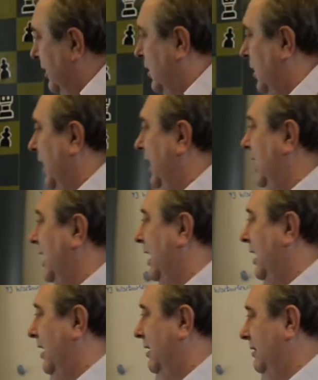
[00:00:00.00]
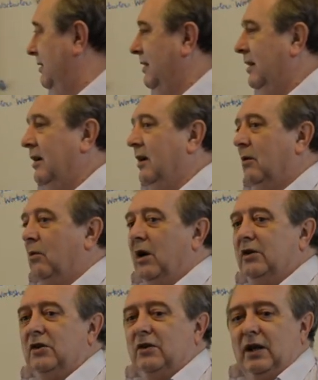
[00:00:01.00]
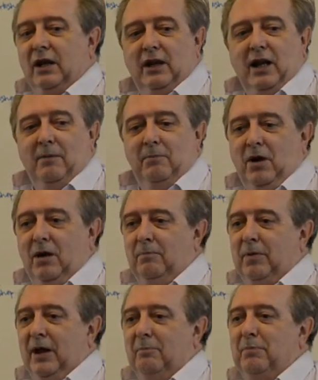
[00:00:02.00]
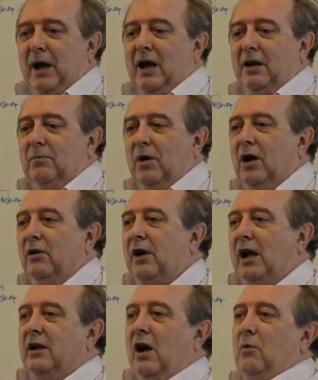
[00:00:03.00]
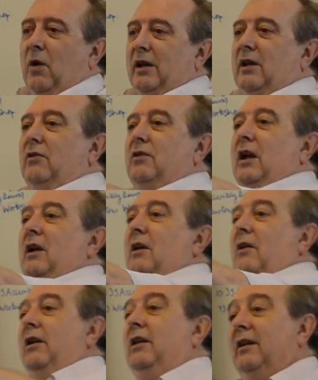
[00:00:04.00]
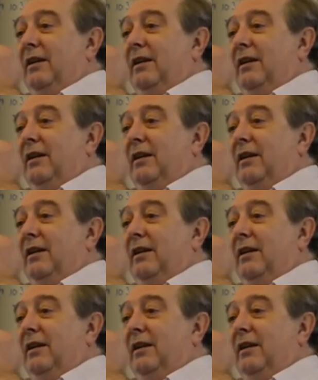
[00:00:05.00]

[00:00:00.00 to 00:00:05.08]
the queen here. Why do you think that might be a bad move? I know why you think. Go on.